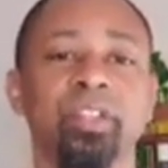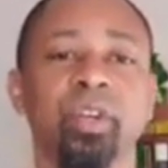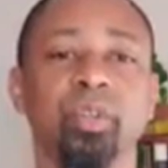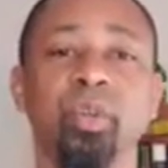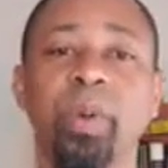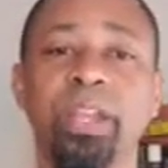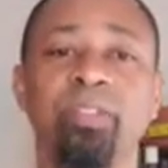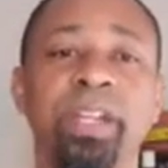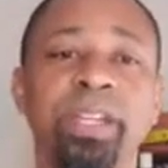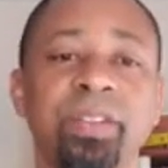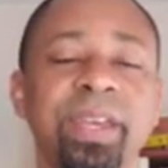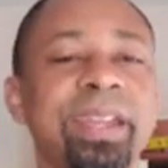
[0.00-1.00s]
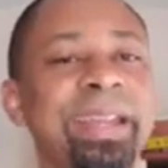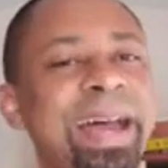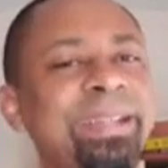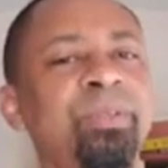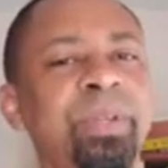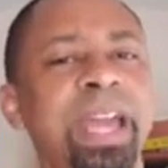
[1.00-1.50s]
So do I grade it then?
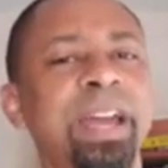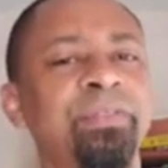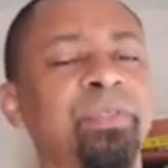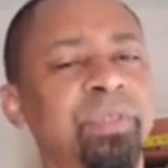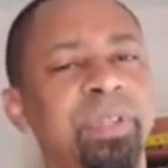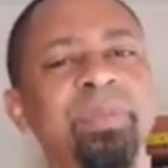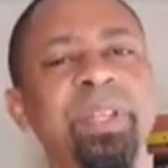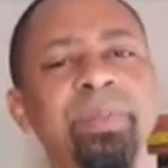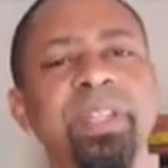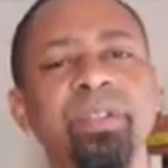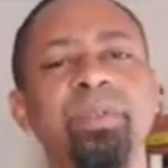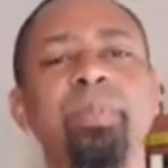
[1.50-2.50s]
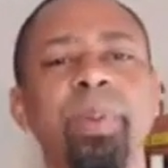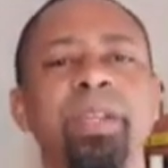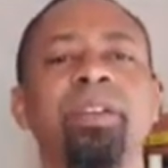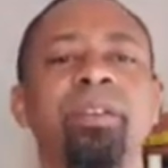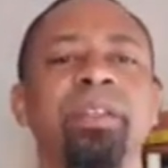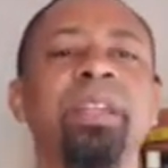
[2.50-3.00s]
I don't have to. Sometimes I do
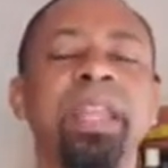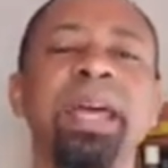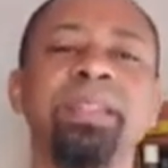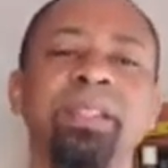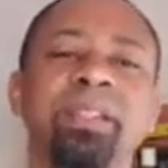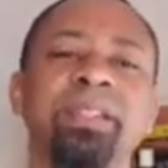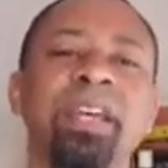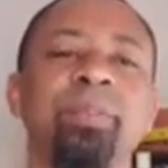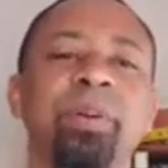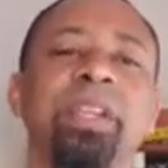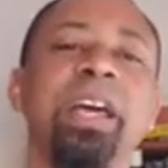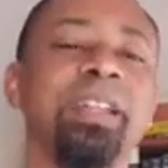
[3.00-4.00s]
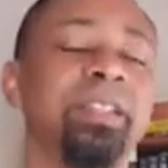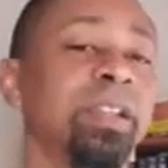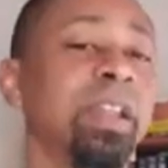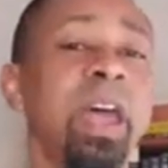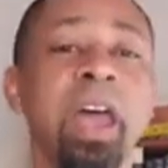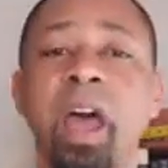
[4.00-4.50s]
depending on the class and the type of class
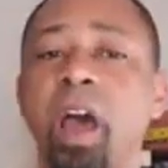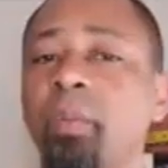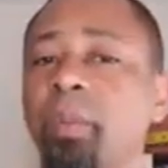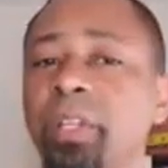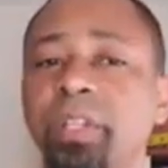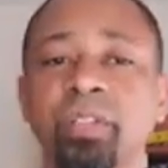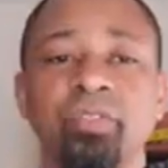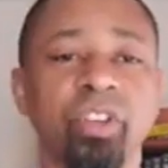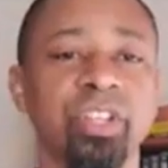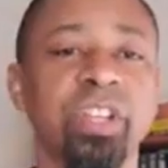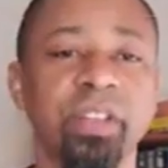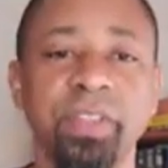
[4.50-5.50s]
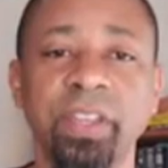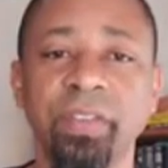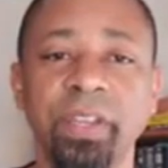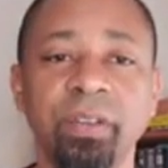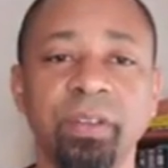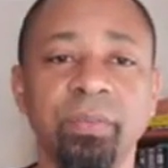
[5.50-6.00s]
and how much instruction I've
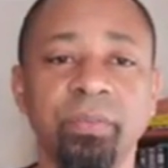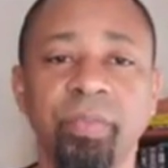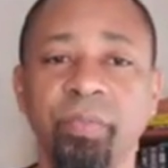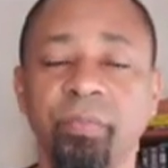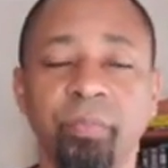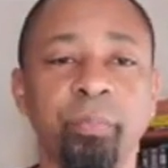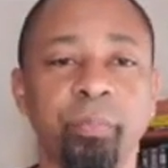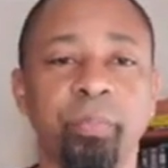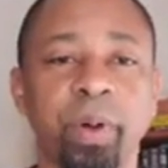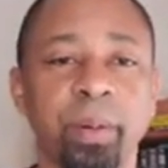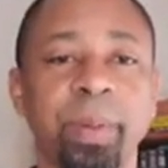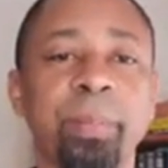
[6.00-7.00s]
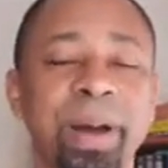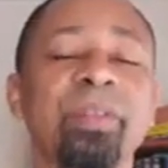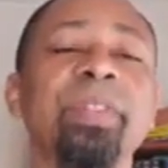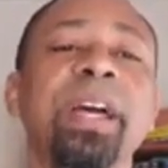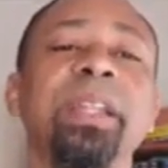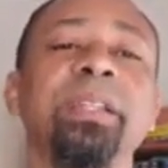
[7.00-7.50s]
given, um,
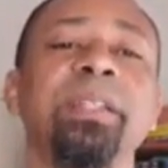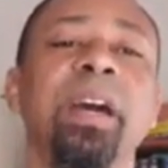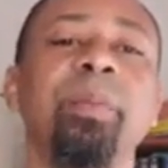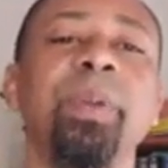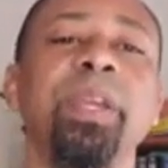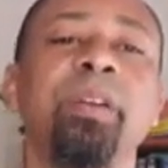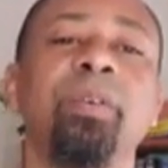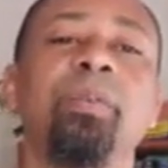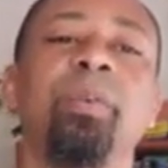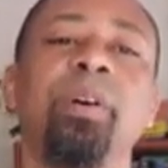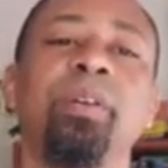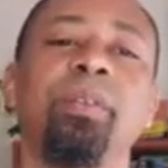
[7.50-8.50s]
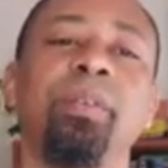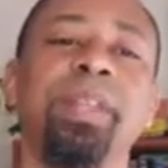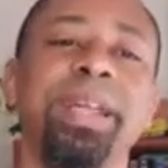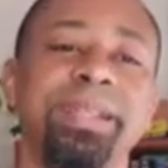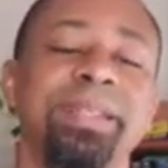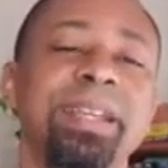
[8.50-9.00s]
about that topic or, or, or
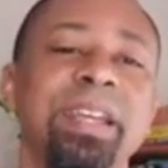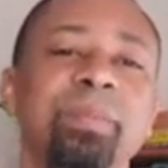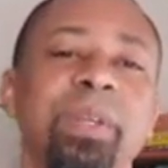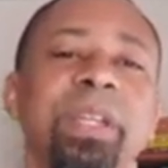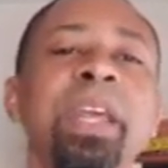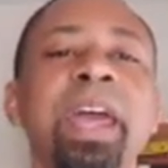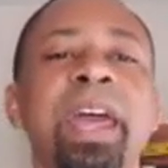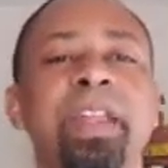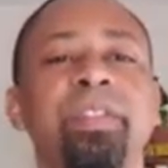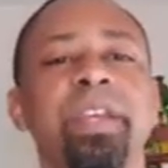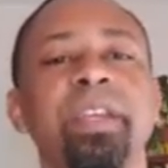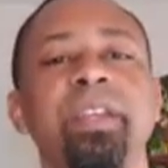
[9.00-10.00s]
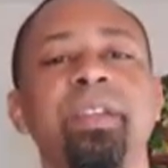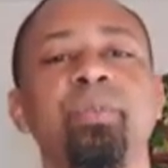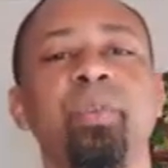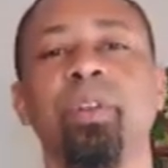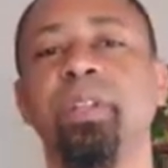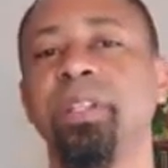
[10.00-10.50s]
that assignment and they
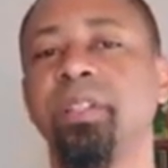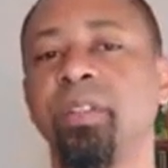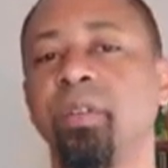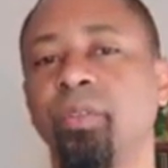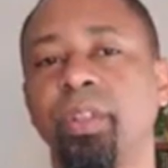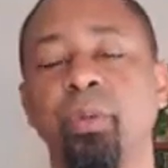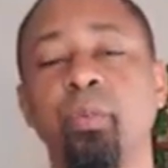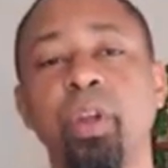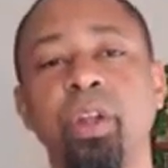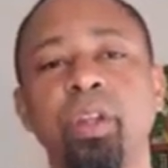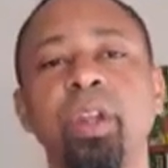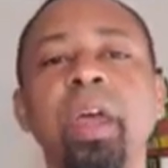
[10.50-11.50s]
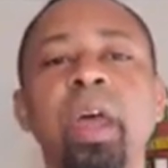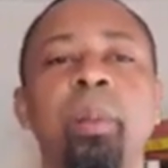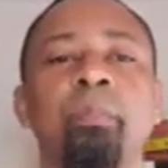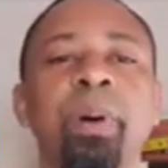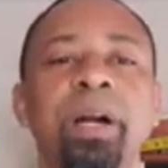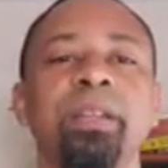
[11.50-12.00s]
weren't listening or they were.
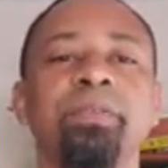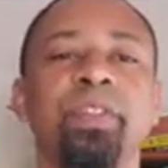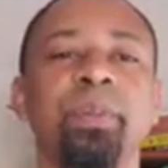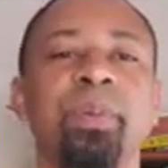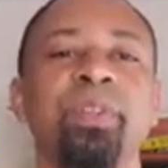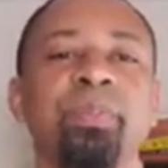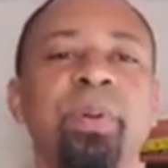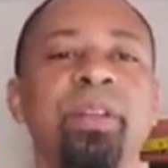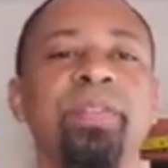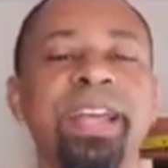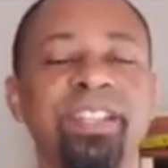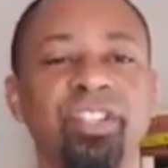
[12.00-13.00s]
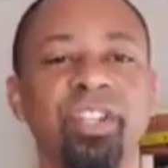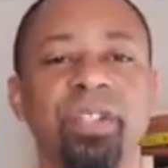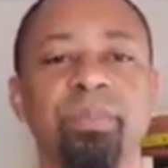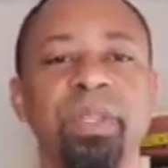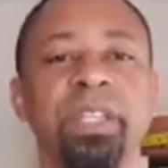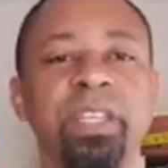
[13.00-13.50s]
But for the most part, that's
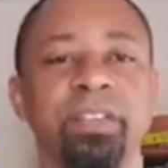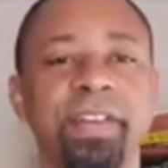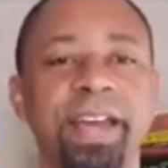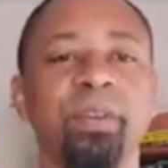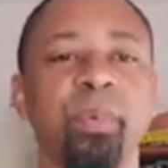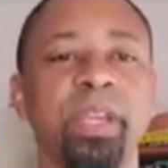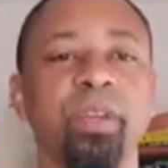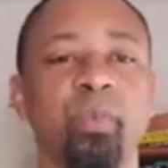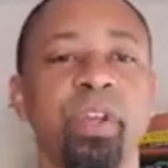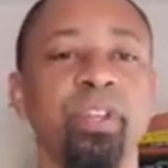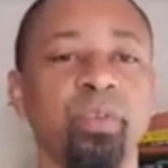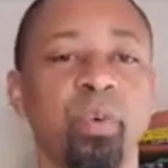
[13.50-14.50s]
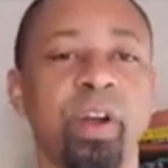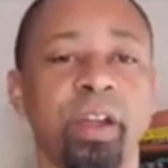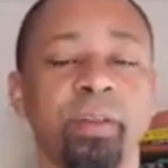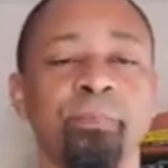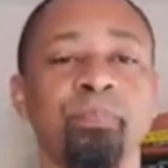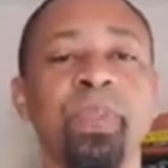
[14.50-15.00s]
just me evaluating where you
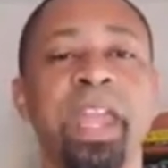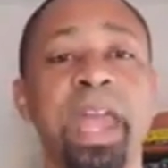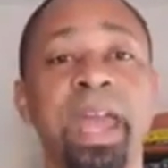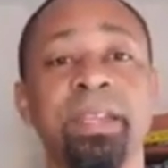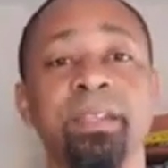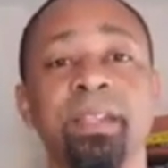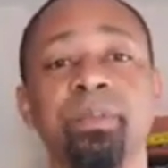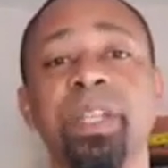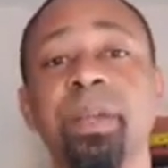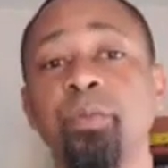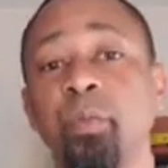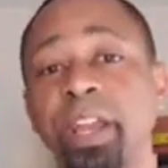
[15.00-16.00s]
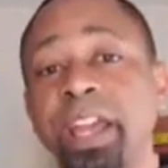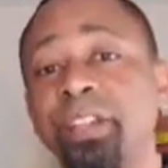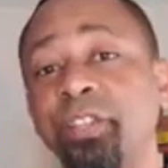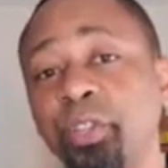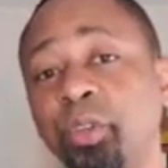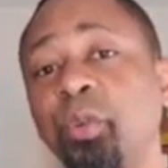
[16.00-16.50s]
are. And sometimes when I
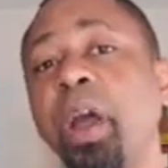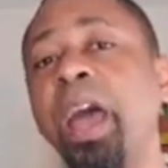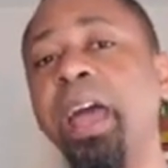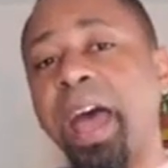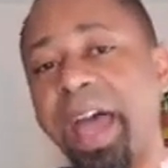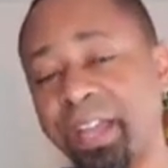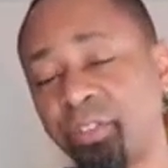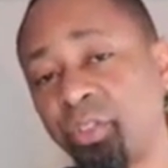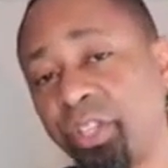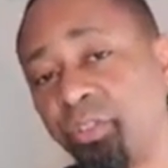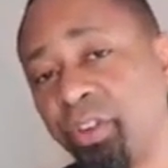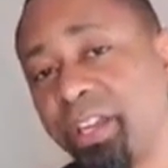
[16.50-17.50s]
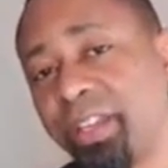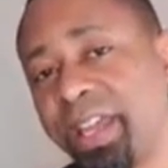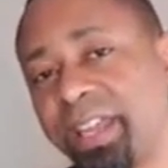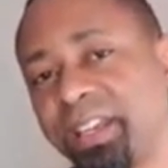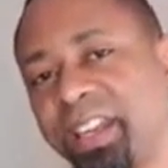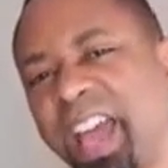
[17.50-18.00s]
do actually grade
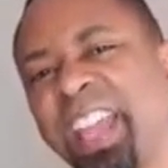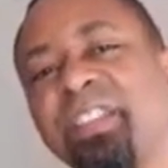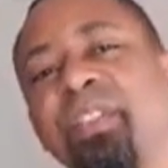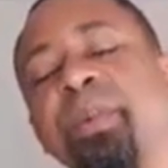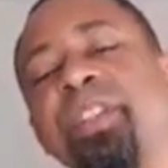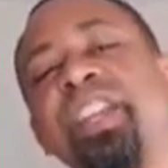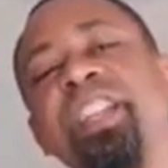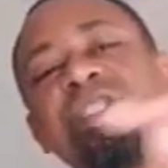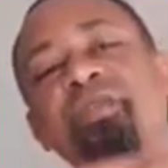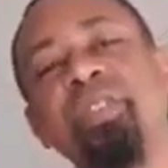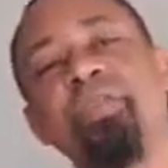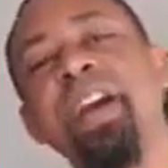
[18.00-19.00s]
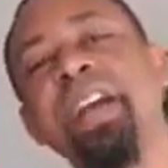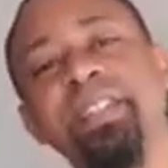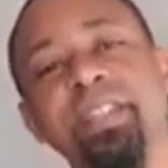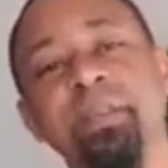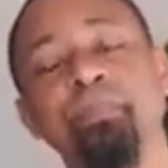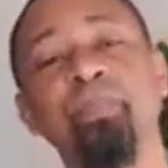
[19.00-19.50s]
that, I give them a chance to
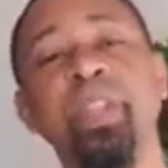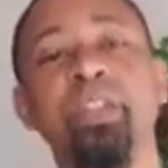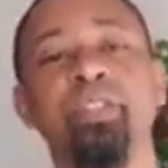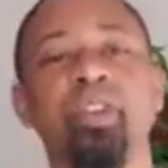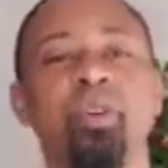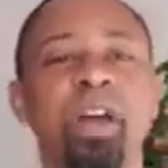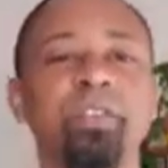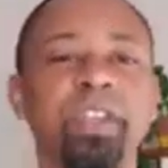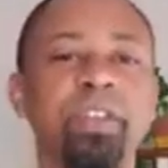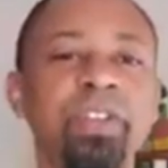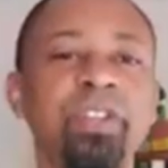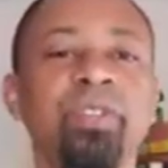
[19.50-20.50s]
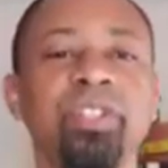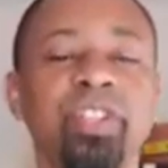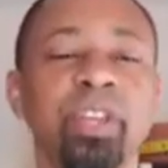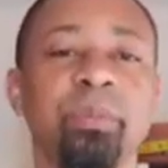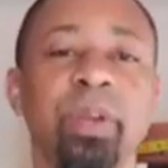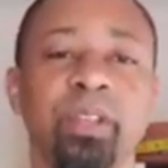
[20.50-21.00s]
revise it. So I've given you the
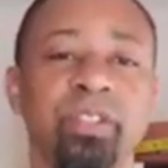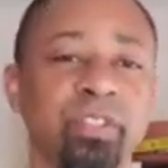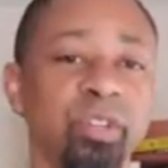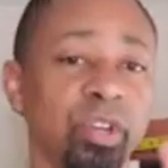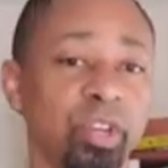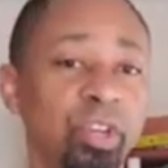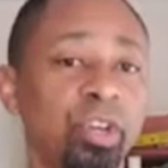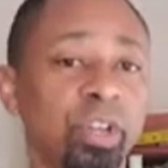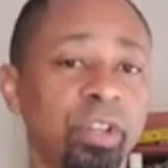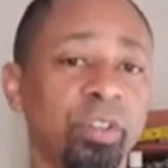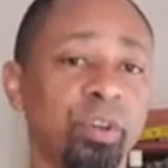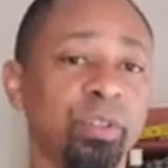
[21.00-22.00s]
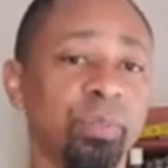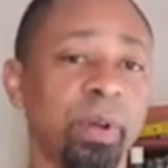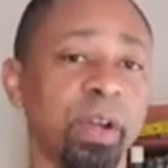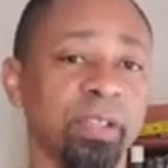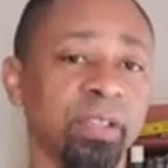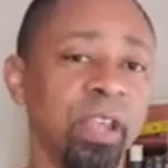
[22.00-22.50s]
check marks. You're good on those
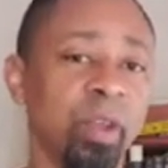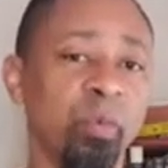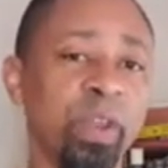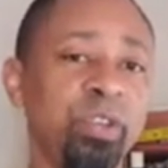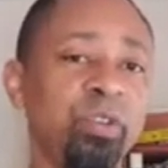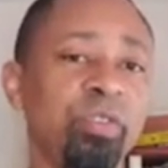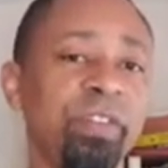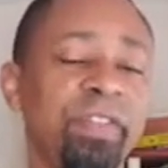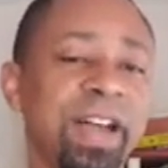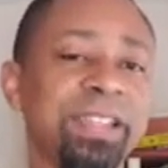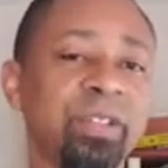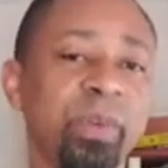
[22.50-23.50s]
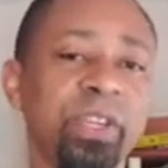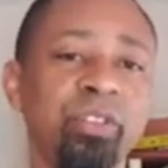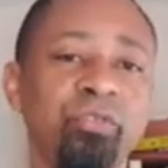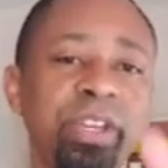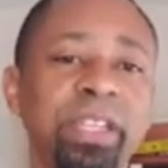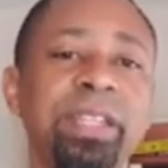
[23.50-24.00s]
parts. When you revise it, when
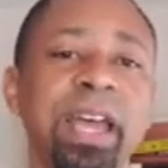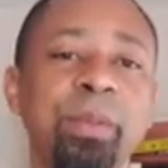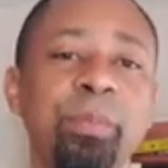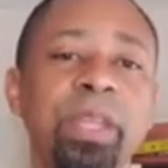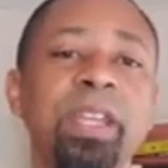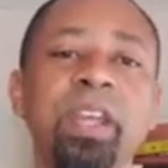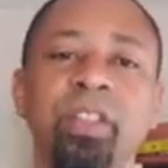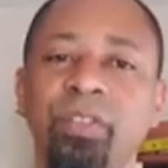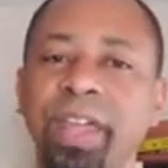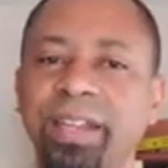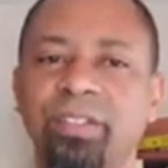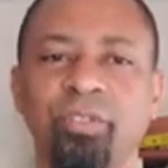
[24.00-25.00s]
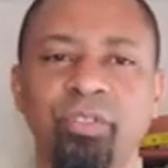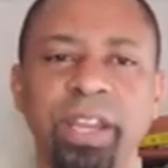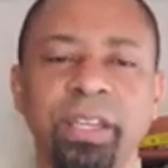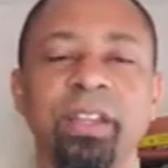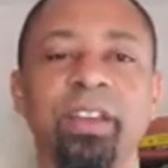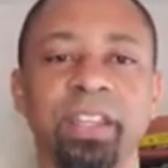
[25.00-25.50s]
you retype it, that's
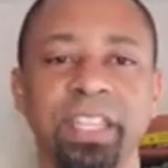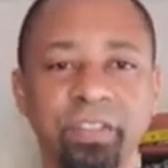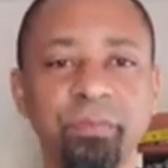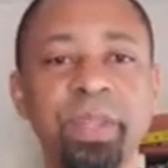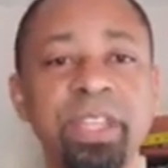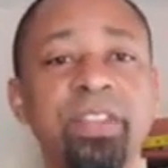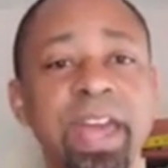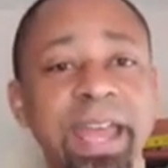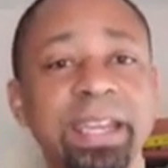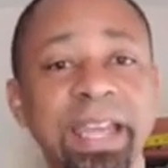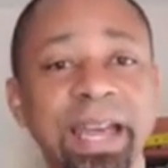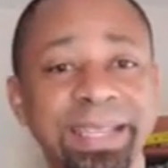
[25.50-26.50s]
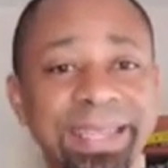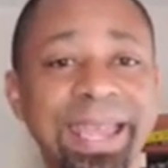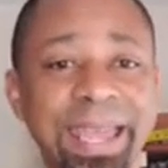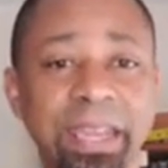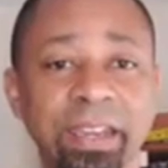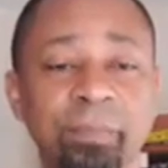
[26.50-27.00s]
great. Give me that
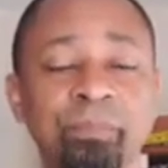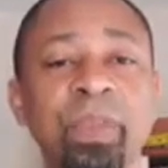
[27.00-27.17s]
again.